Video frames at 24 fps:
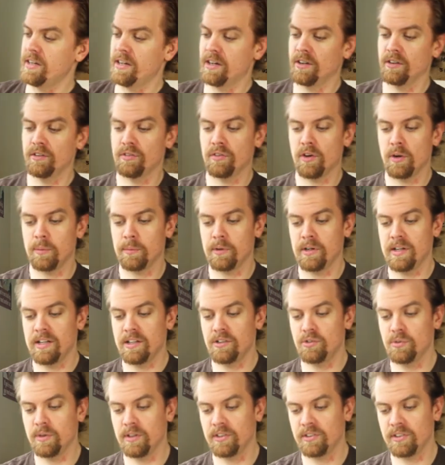here. The farmer
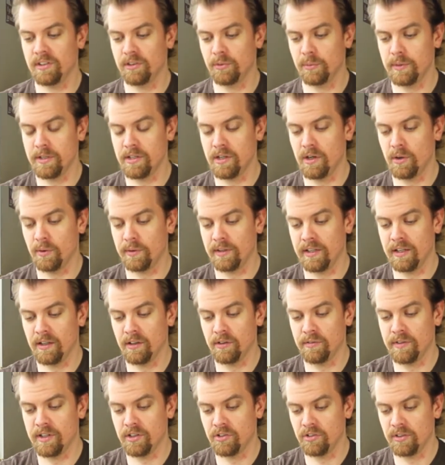Idris, as we know, the
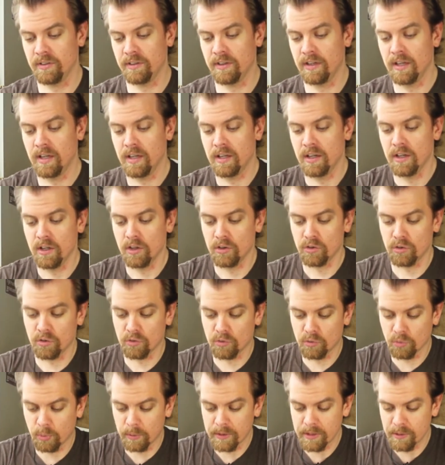elevation
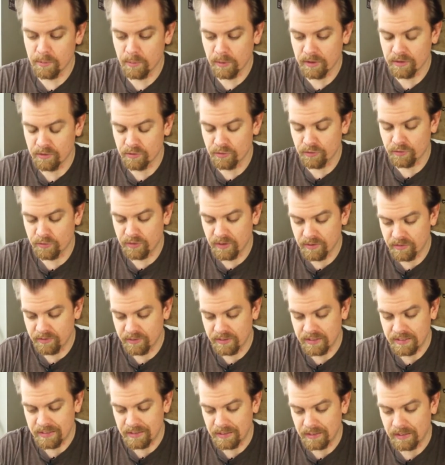
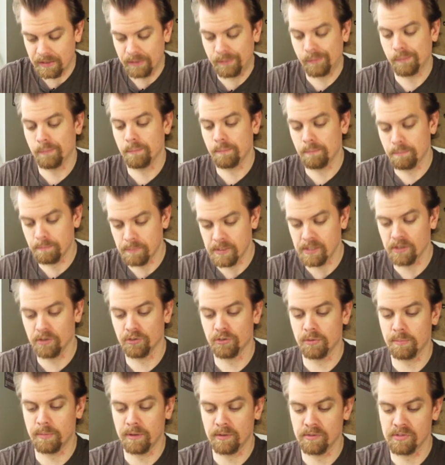2150
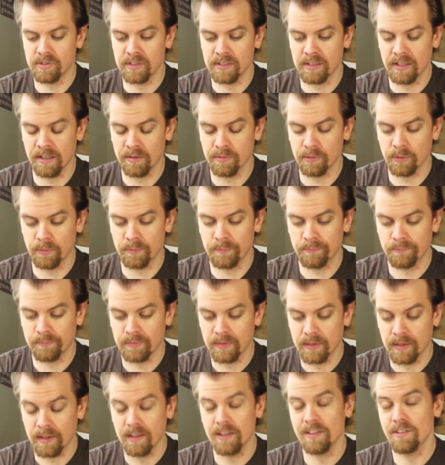meters above sea level.
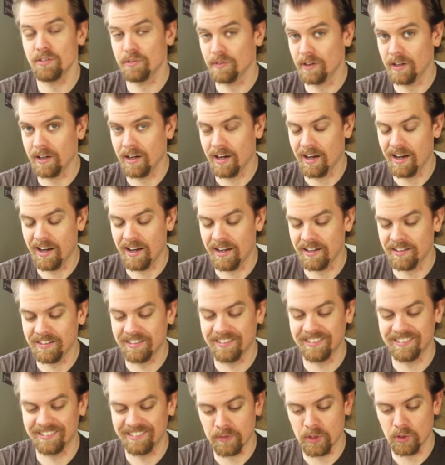It's very high.
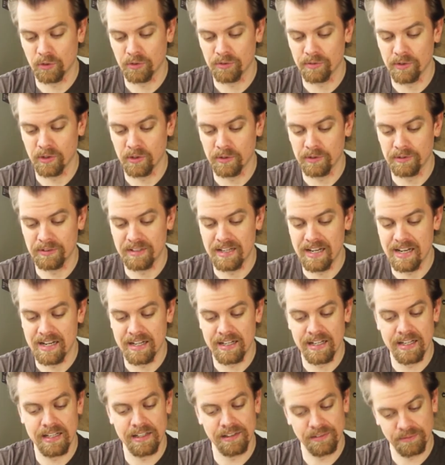Cultivar
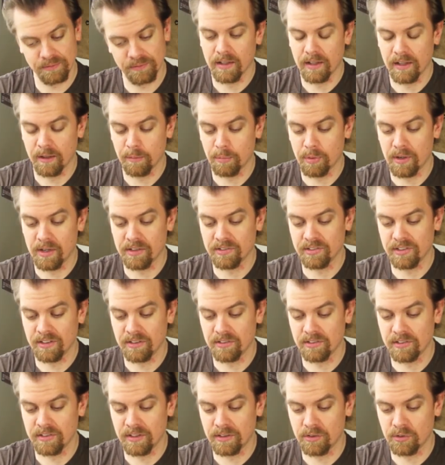Udani.
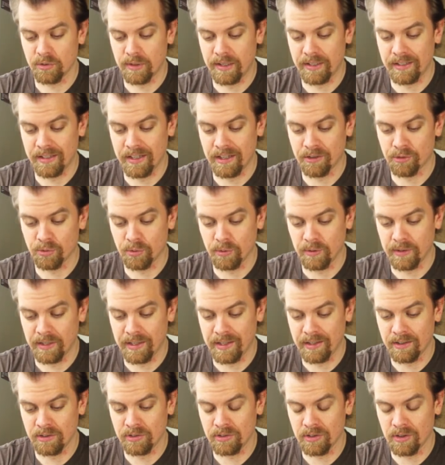Processed sun-dried natural,
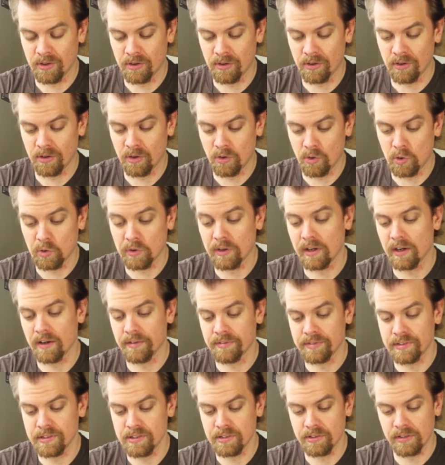as are all
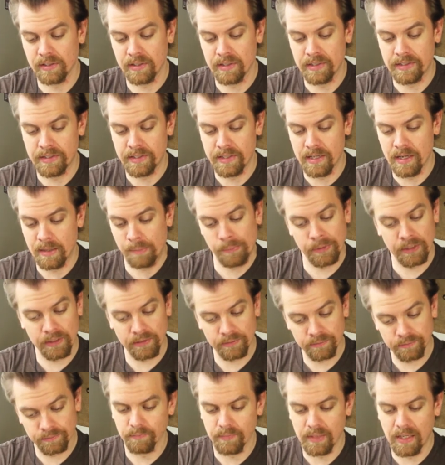coffees in
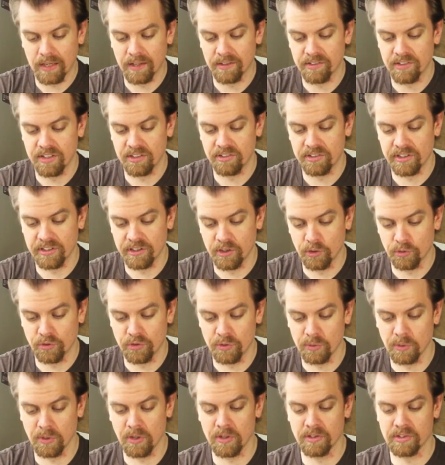Yemen. Tasting
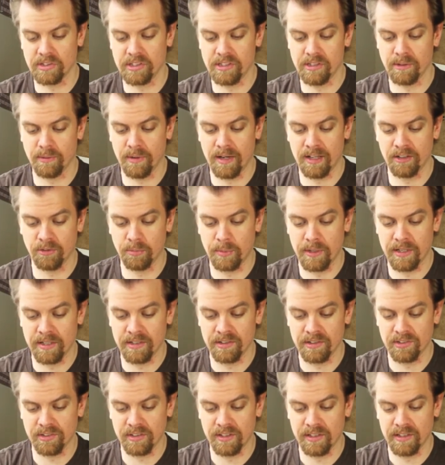notes: oolong tea,
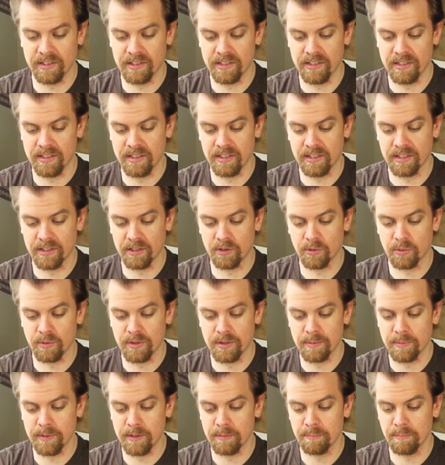raspberry acidity, and a
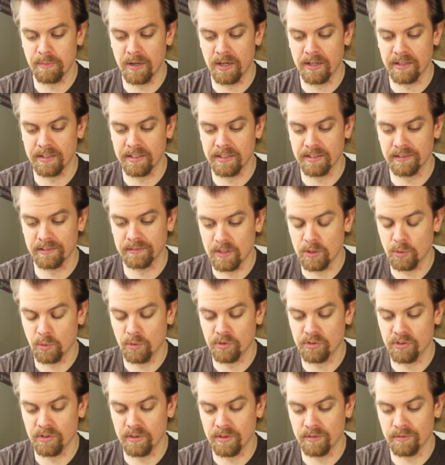creamy body. The
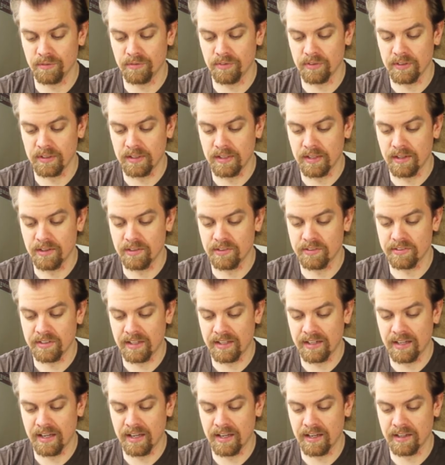origin of
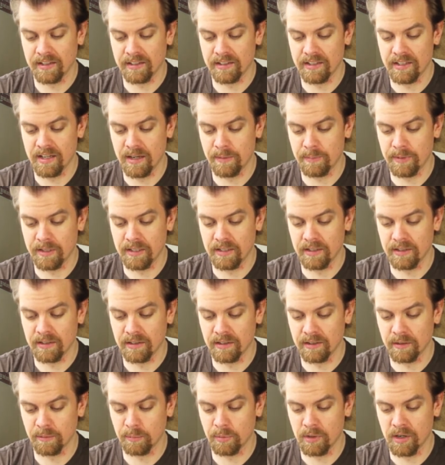Saan'a, Yemen,
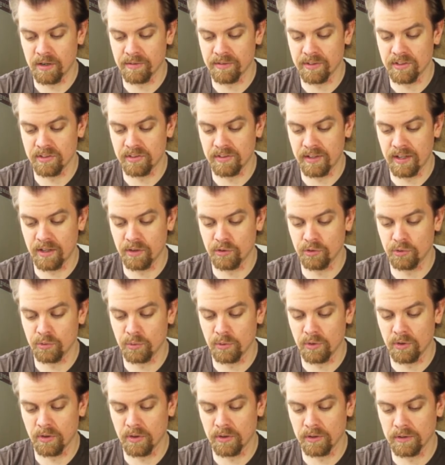the province
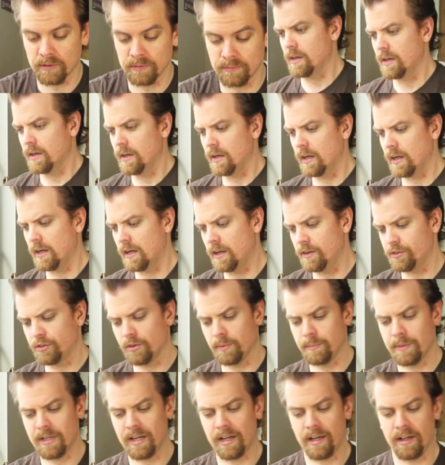Al-Durrar. So
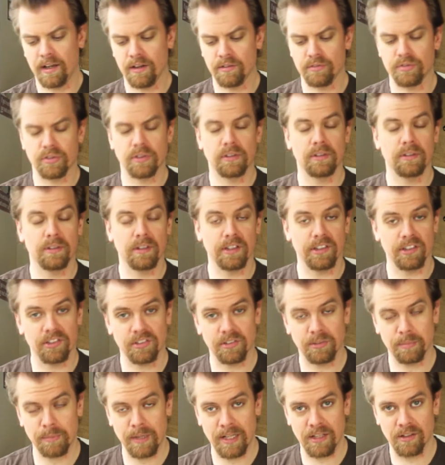I'm going to have a
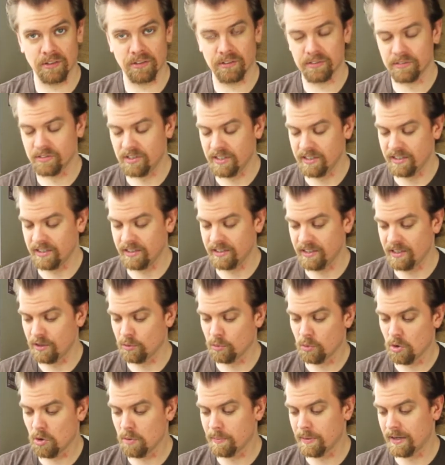smell, take in the
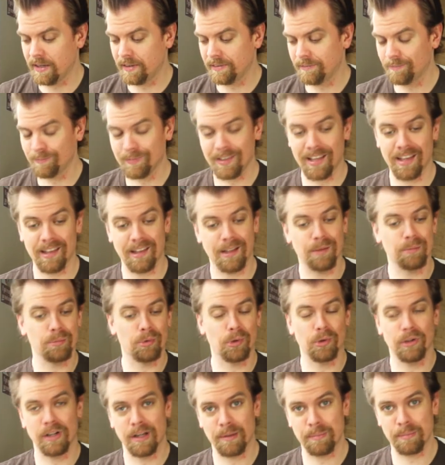aroma, and then
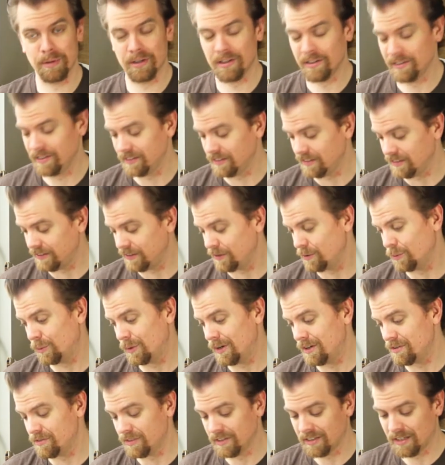brew it up on the Kalita
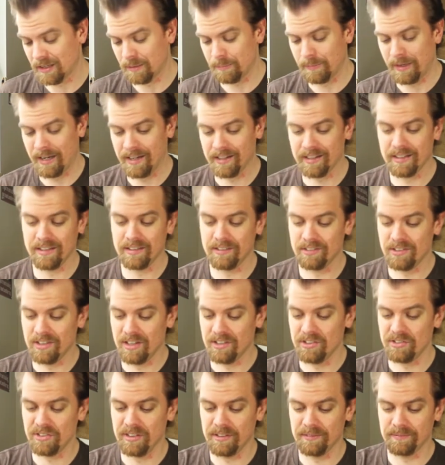Wave and come back and
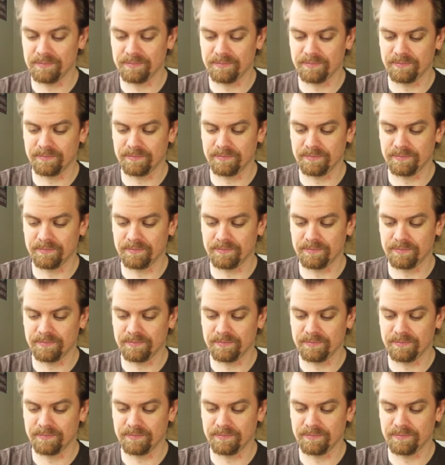taste it.